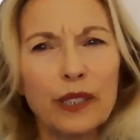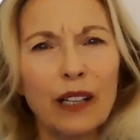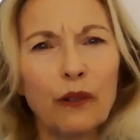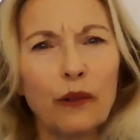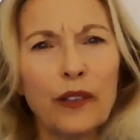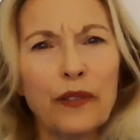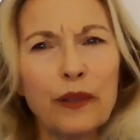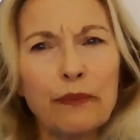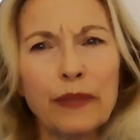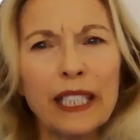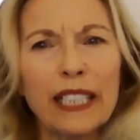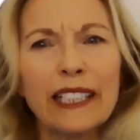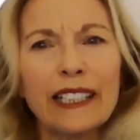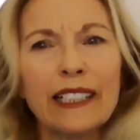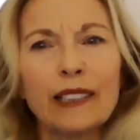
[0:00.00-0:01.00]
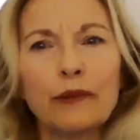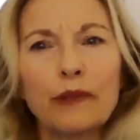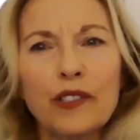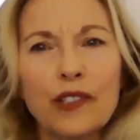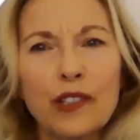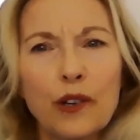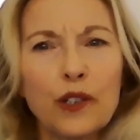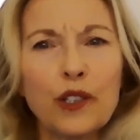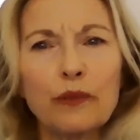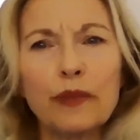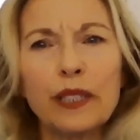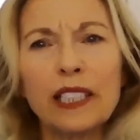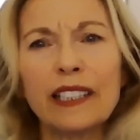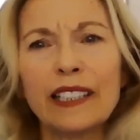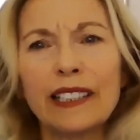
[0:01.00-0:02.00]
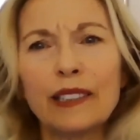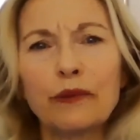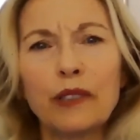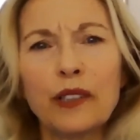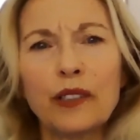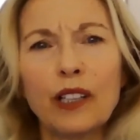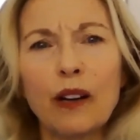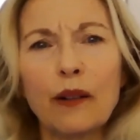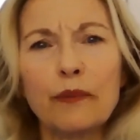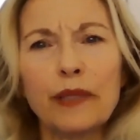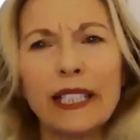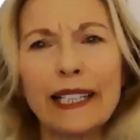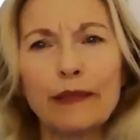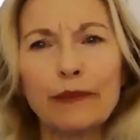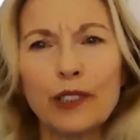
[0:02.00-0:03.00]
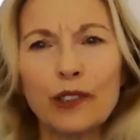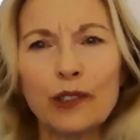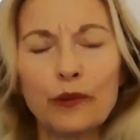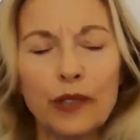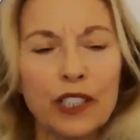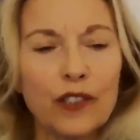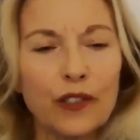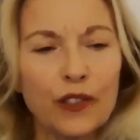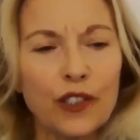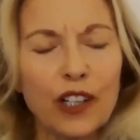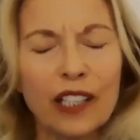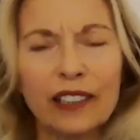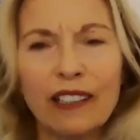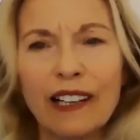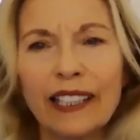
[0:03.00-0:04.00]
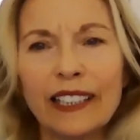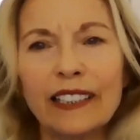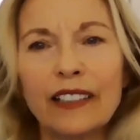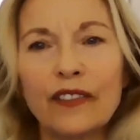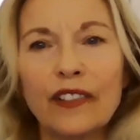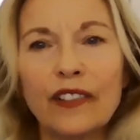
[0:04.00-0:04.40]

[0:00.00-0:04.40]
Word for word: with the media and with social media and with being able to do research online and everything.